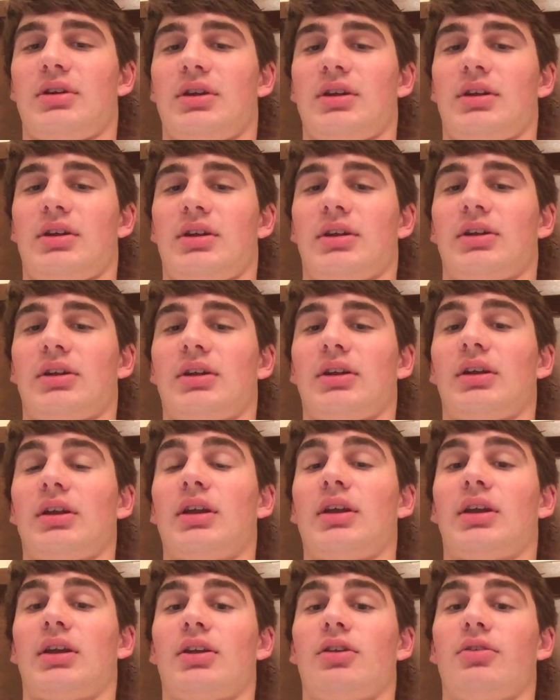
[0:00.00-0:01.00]
And it
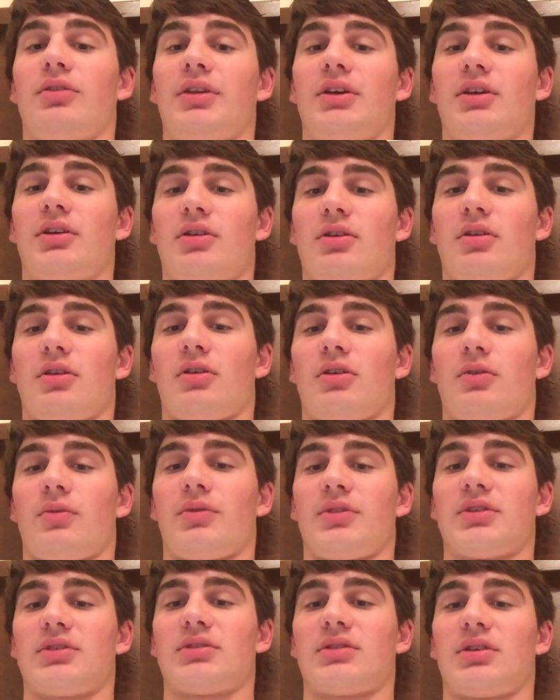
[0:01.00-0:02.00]
can only occur
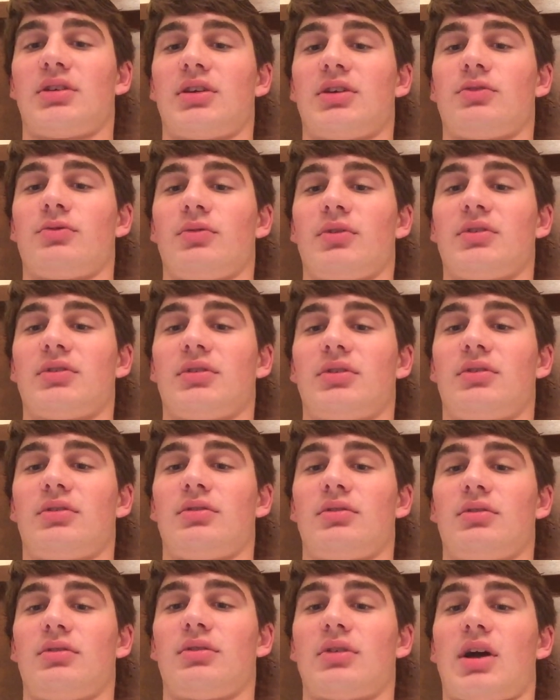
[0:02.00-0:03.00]
when the sun has risen
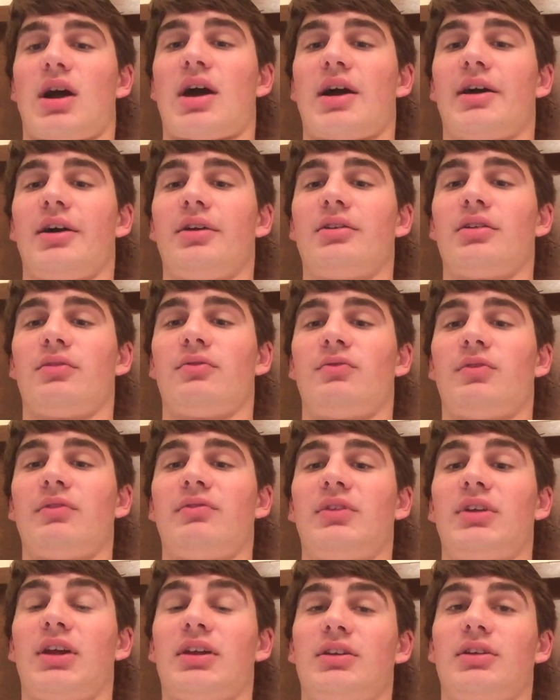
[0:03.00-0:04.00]
higher than
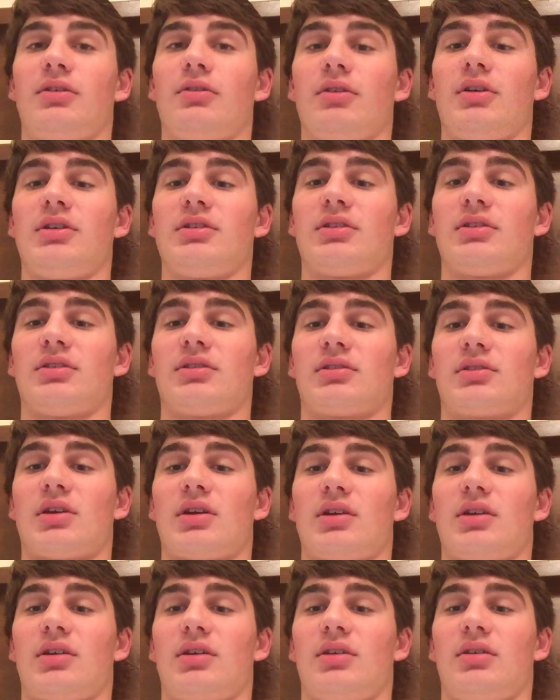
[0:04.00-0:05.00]
58 degrees in the
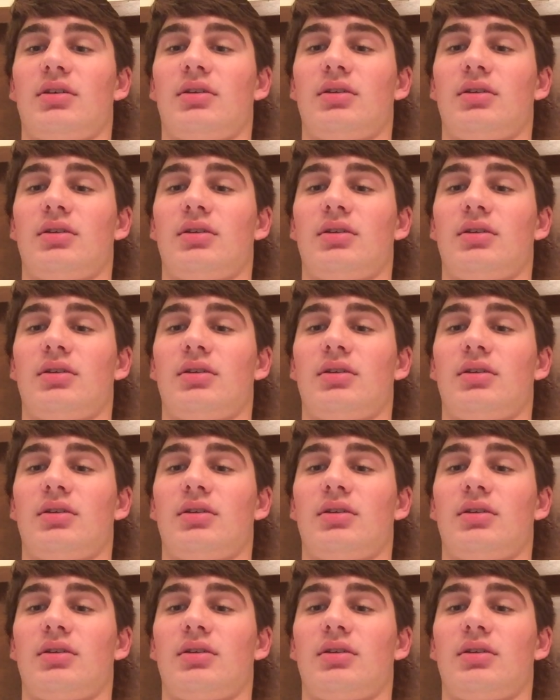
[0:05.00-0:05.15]
sky.